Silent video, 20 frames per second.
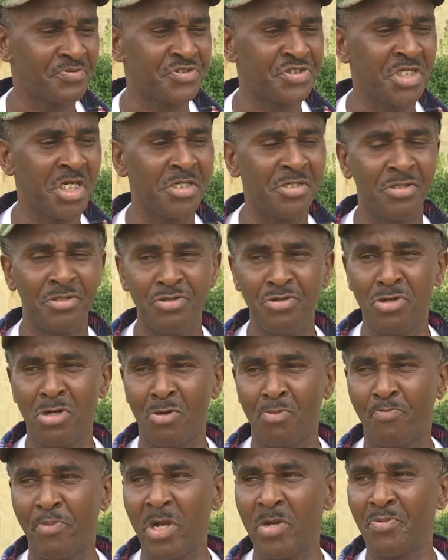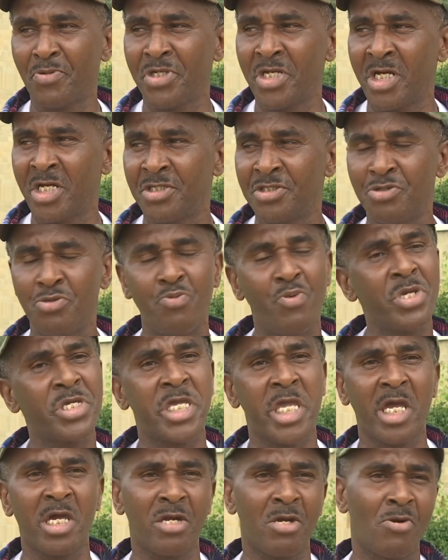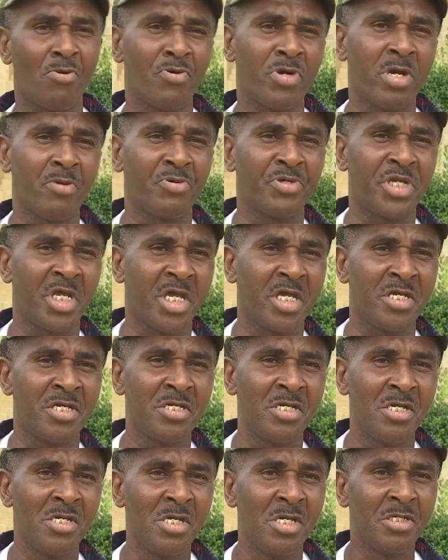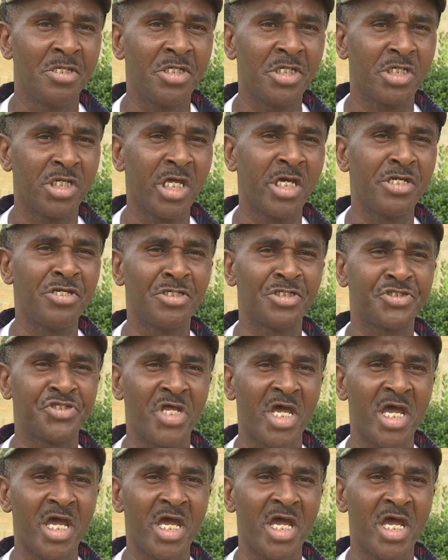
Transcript: upsetting. You know, people that we count on every day is letting us